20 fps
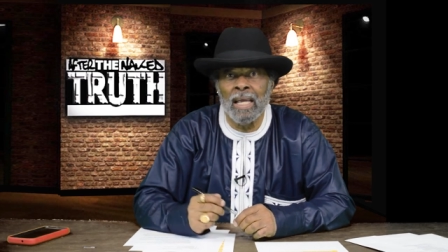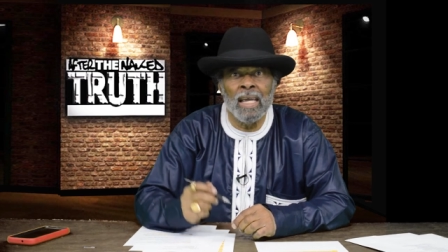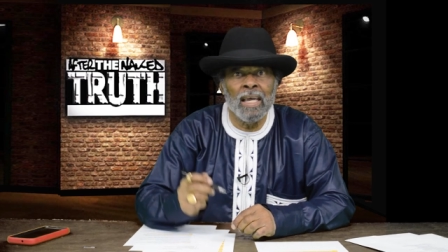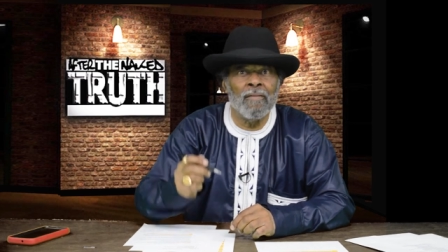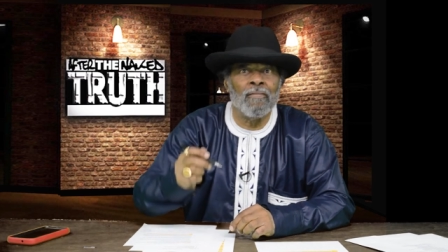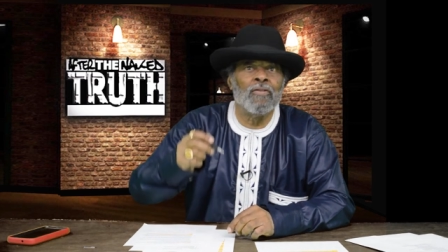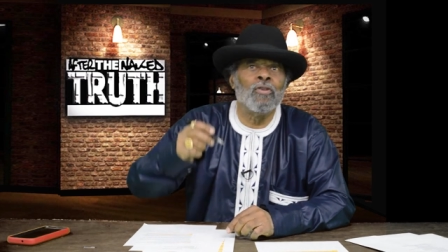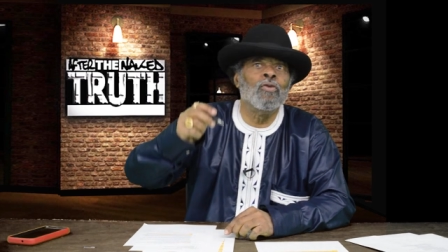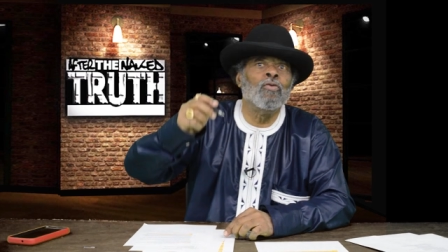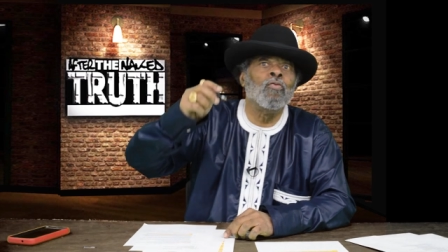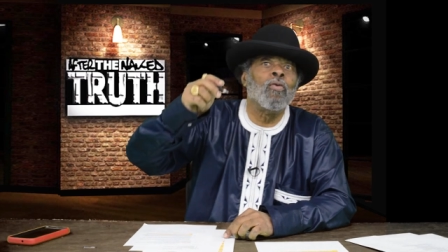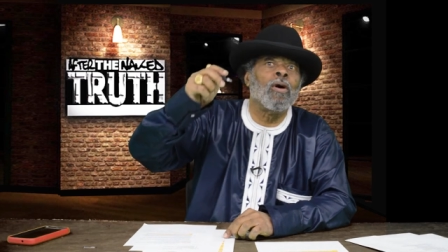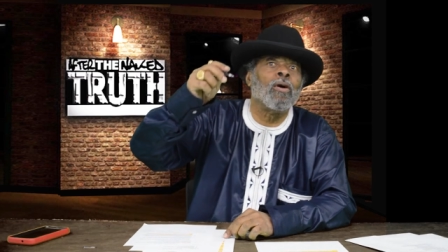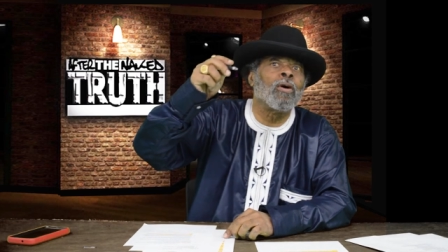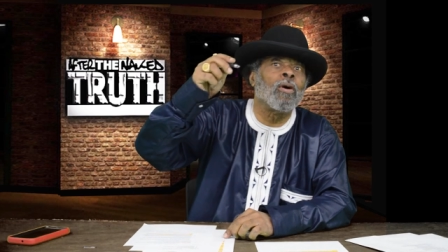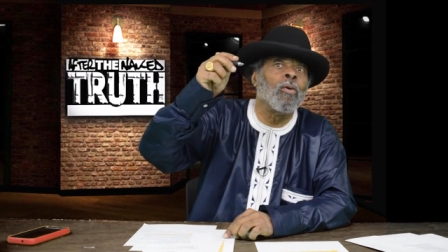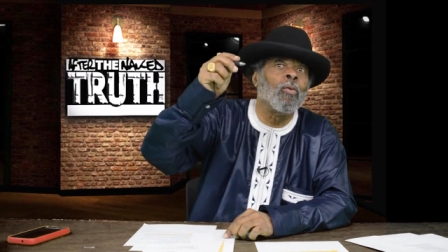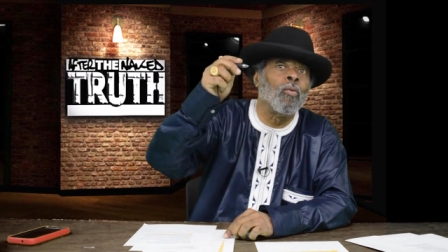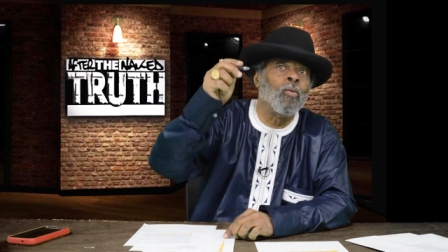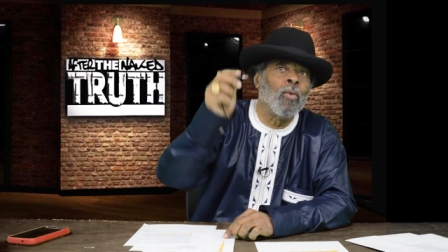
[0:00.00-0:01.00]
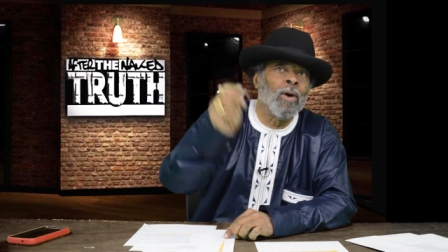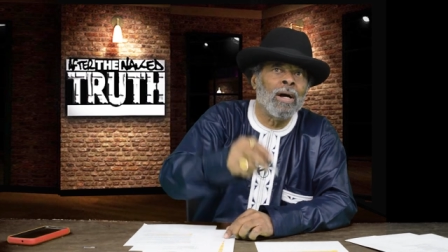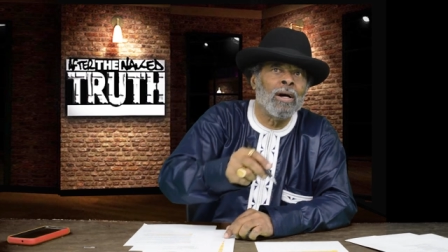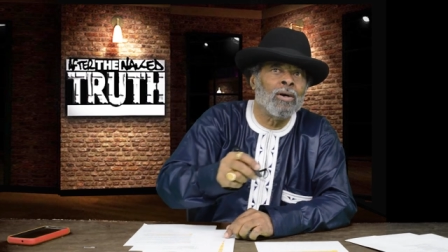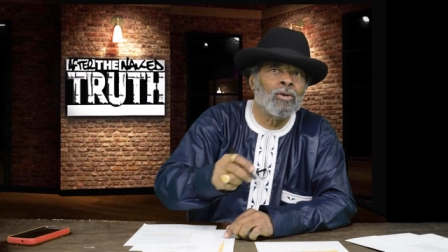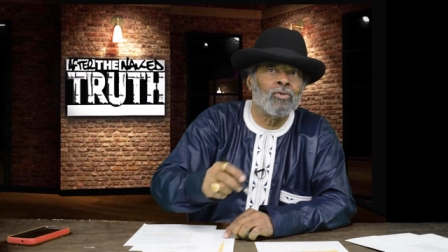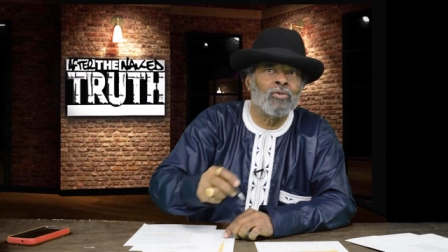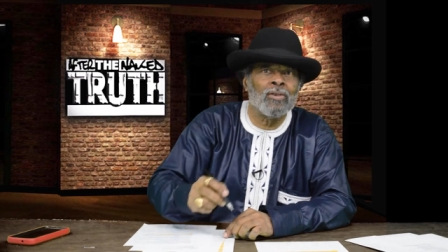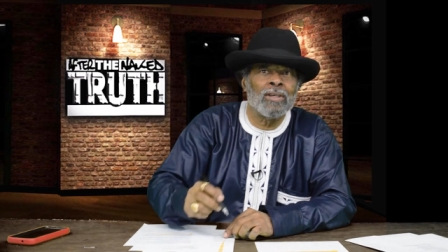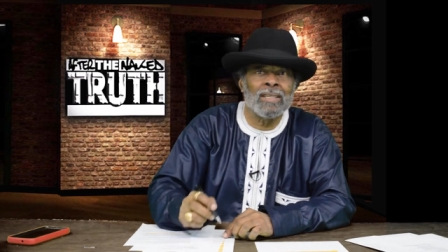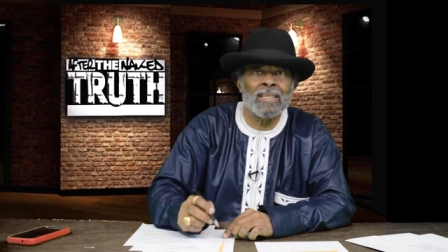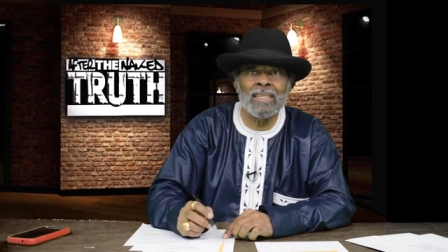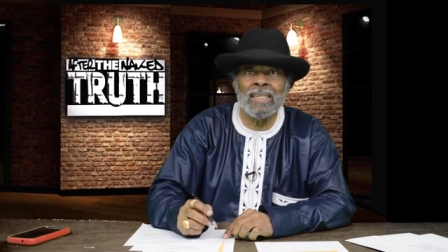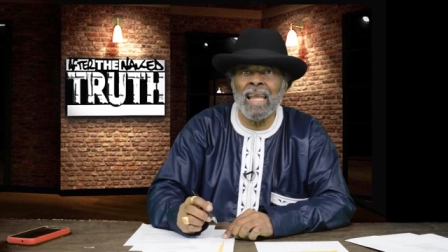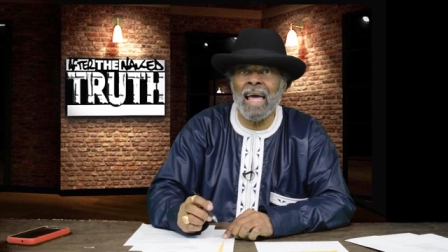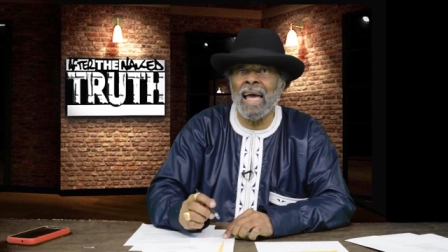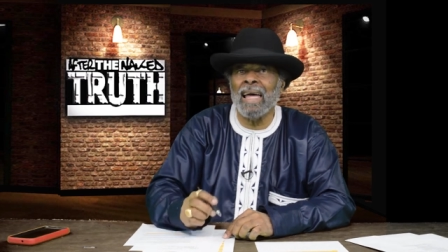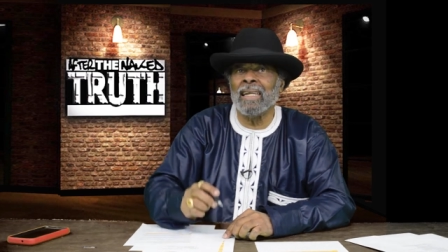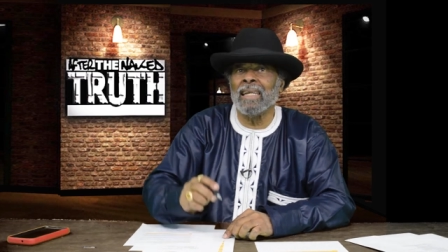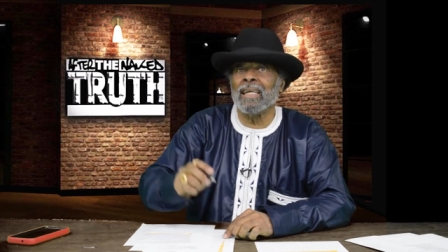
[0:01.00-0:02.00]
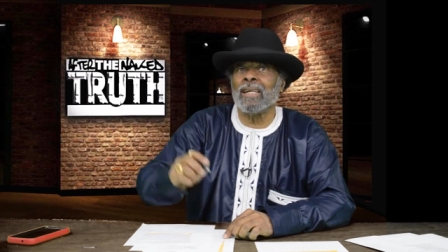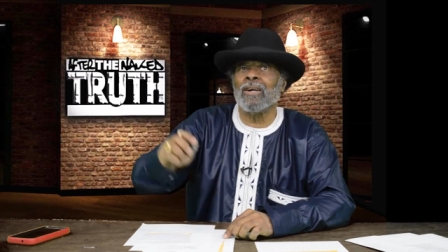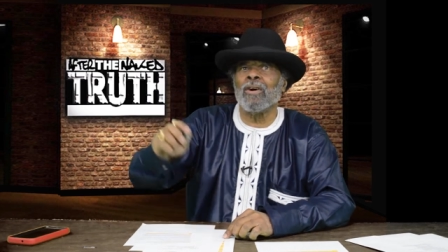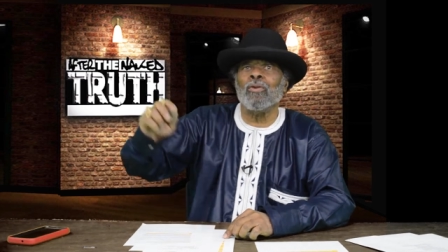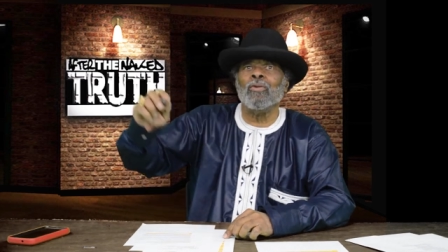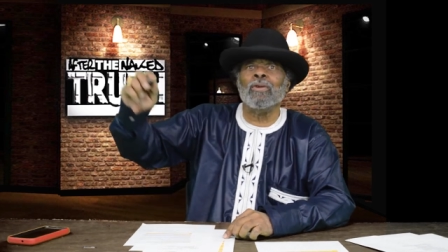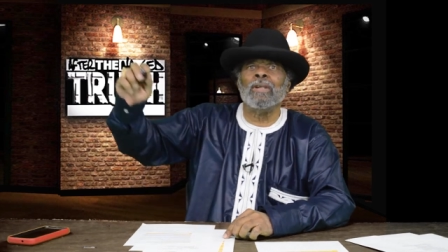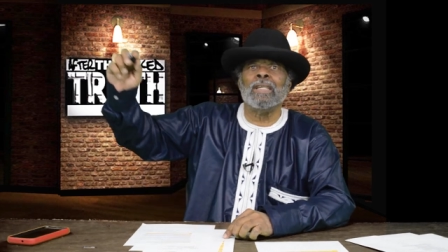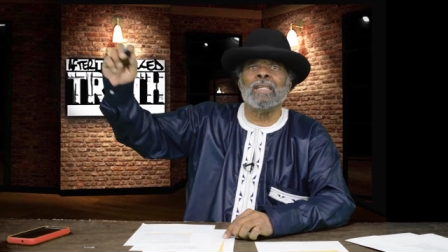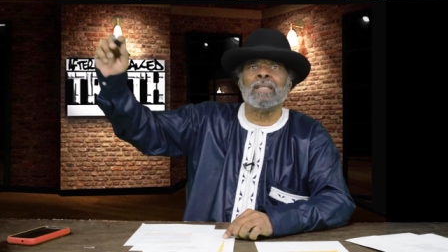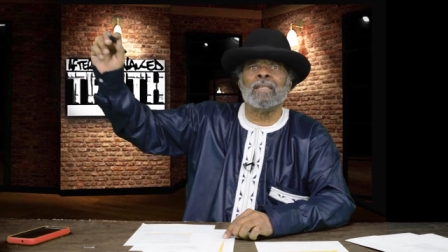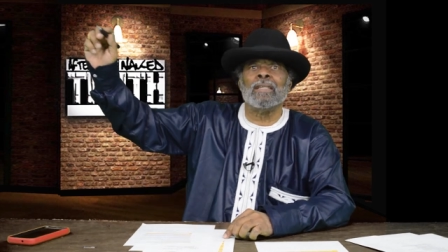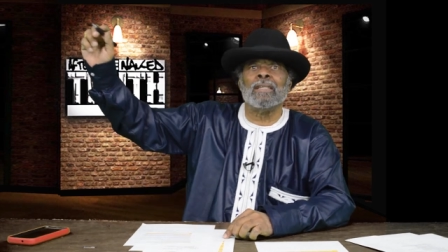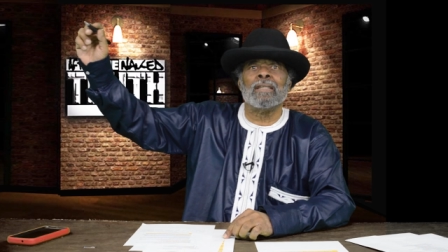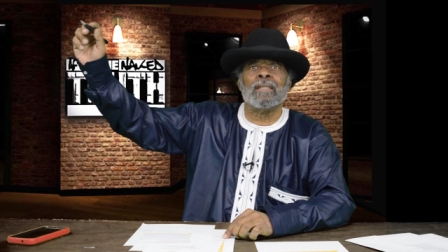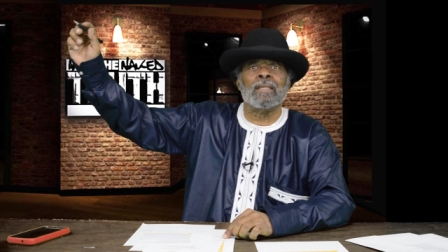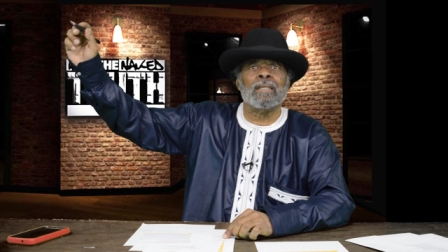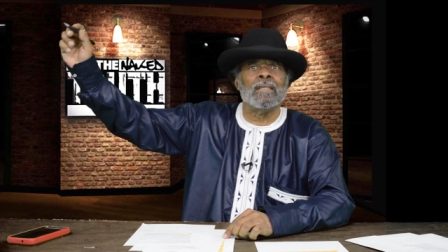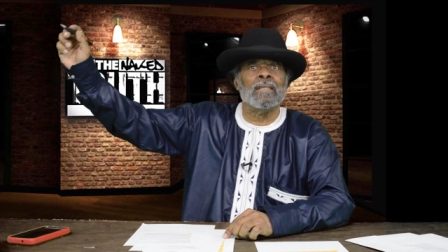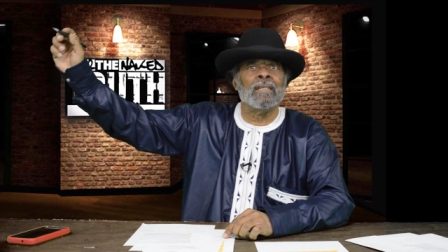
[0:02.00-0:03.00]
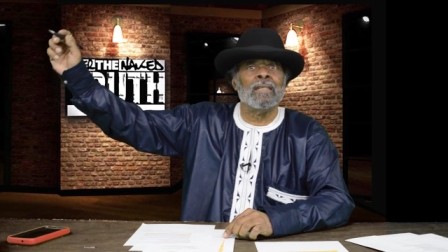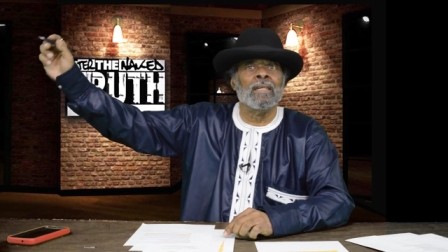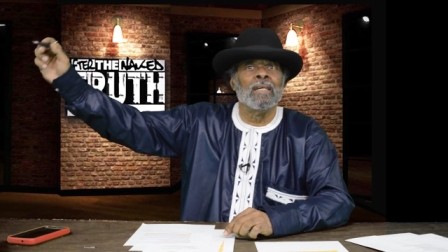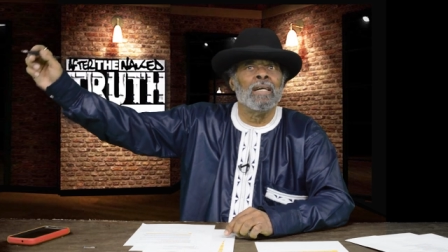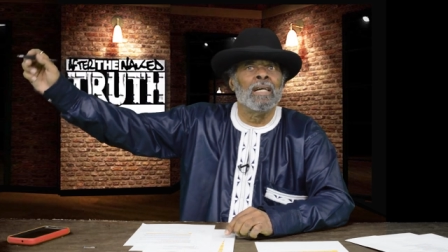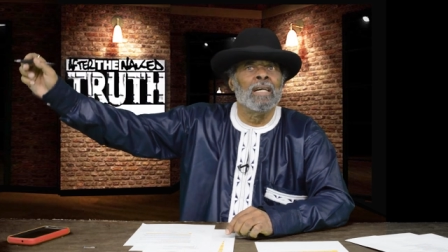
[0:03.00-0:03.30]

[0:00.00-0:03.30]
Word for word: If you want a well-dressed lie, then go listen to